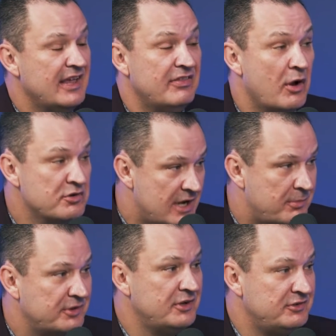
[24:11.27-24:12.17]
Those
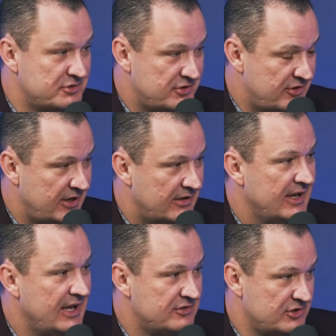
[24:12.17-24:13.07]
opportunities are there.
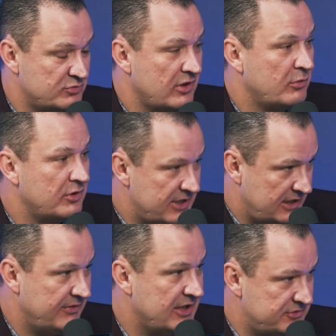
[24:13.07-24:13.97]
It's just whether we're
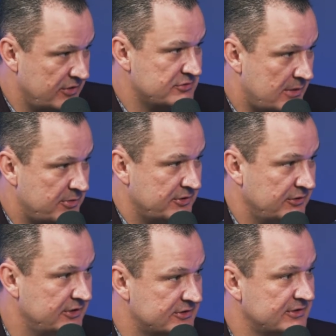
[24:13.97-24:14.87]
taking advantage of those opportunities.